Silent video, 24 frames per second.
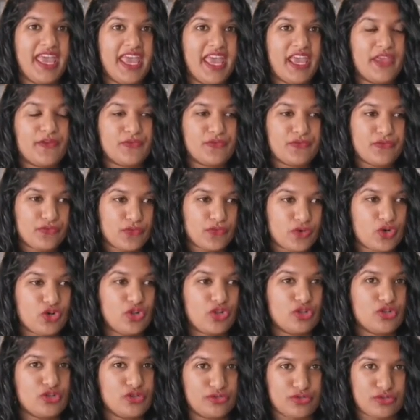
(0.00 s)
a
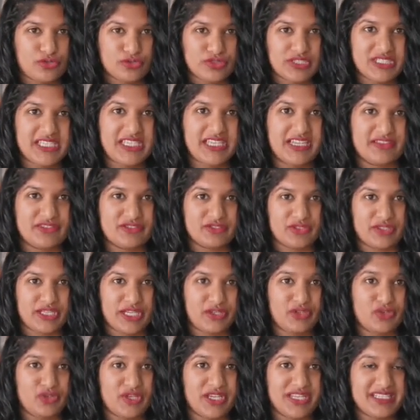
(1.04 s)
full routine so
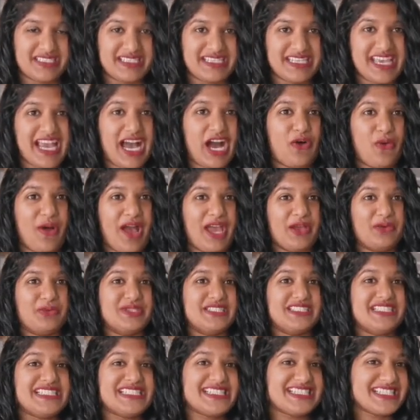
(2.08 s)
that you can see how I
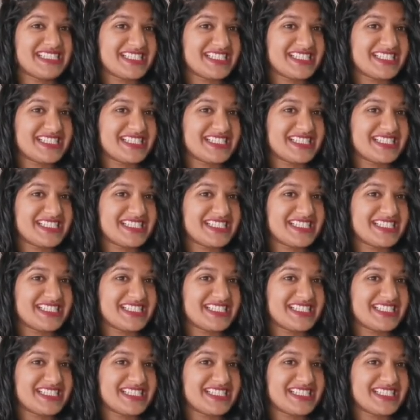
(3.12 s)
would